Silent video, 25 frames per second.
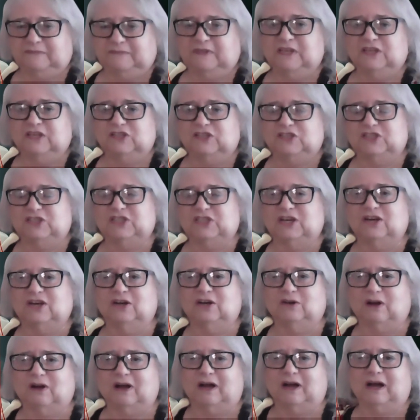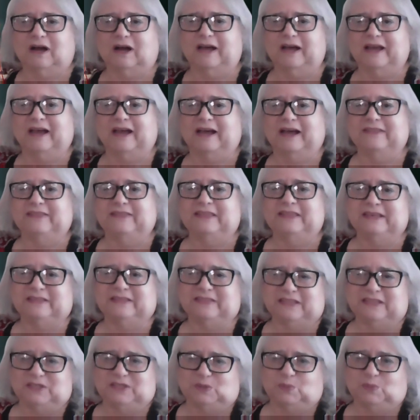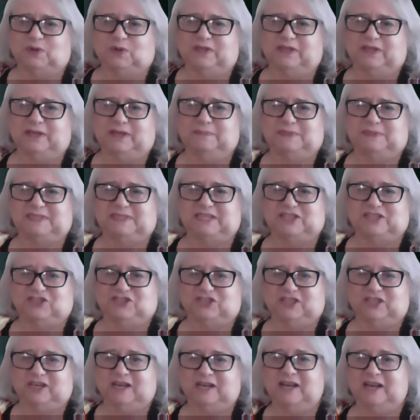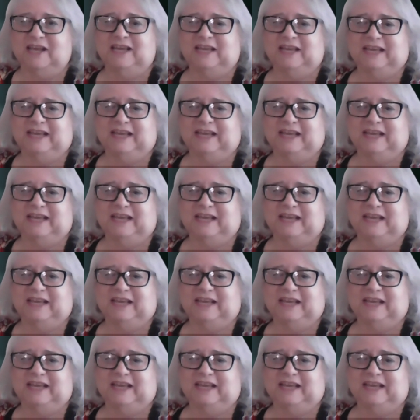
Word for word: So I, I think that's where the obsession